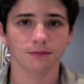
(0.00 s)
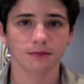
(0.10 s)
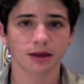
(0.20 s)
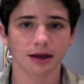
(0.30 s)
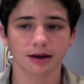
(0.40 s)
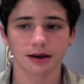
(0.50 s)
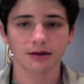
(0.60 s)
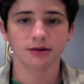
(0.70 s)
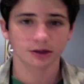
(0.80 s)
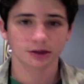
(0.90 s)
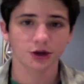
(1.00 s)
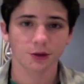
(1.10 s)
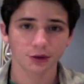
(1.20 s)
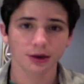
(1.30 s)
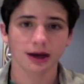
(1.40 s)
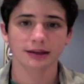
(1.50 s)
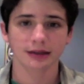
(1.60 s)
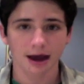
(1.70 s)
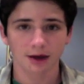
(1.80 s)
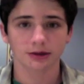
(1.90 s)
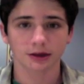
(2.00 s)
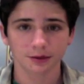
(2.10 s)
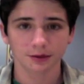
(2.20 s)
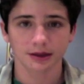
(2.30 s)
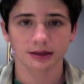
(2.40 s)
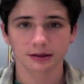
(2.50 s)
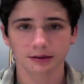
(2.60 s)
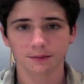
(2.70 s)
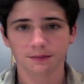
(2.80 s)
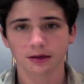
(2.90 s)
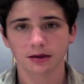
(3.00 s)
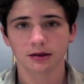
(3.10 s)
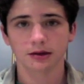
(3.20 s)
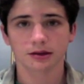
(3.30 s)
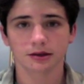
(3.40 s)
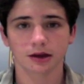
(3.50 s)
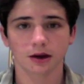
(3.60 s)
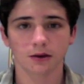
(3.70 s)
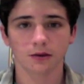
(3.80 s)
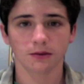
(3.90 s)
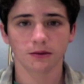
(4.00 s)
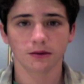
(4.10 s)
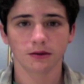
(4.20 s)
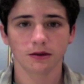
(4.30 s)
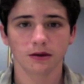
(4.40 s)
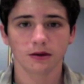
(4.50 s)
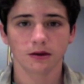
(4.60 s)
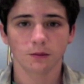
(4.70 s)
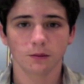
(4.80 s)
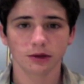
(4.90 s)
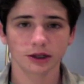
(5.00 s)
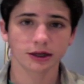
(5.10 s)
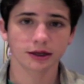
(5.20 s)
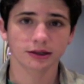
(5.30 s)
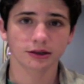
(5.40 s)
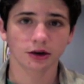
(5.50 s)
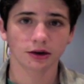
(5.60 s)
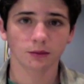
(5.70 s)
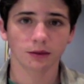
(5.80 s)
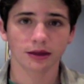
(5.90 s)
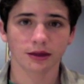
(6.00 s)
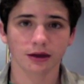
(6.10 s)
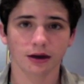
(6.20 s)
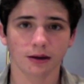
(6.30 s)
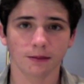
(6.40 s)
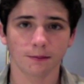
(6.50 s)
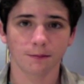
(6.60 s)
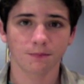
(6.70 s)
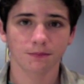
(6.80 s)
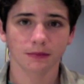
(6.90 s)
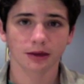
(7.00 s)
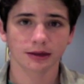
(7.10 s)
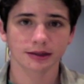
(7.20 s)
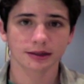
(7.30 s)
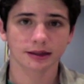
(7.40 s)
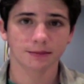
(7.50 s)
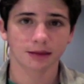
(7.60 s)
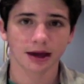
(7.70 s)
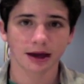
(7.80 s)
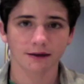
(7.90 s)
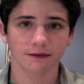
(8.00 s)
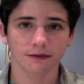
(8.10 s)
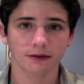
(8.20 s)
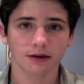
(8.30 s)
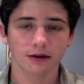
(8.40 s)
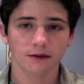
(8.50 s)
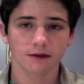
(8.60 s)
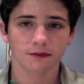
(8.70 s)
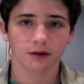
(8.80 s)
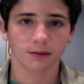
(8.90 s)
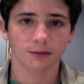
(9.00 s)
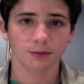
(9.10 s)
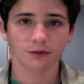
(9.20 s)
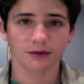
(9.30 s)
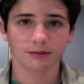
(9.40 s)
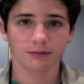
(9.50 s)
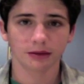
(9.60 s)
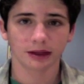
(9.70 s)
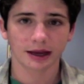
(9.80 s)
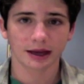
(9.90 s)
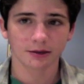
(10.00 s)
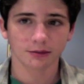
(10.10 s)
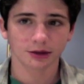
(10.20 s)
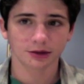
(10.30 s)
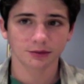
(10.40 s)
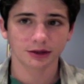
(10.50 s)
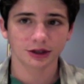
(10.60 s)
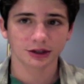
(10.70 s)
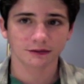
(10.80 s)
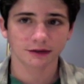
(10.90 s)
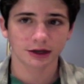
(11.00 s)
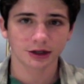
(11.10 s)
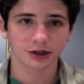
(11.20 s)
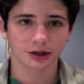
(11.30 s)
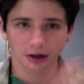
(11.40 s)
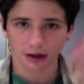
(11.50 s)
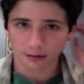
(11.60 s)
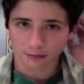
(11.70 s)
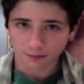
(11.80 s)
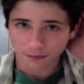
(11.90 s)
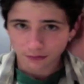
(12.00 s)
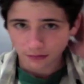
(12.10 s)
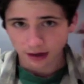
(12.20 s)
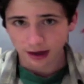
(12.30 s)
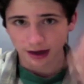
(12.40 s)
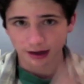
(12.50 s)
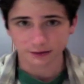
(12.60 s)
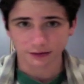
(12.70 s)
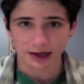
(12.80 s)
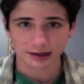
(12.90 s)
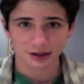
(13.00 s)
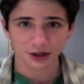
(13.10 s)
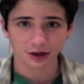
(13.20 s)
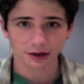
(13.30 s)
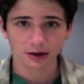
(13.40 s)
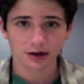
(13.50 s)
and just show you guys how to do this. So we're just going to start with this clip I have from the movie Blank, which we just finished as of last year.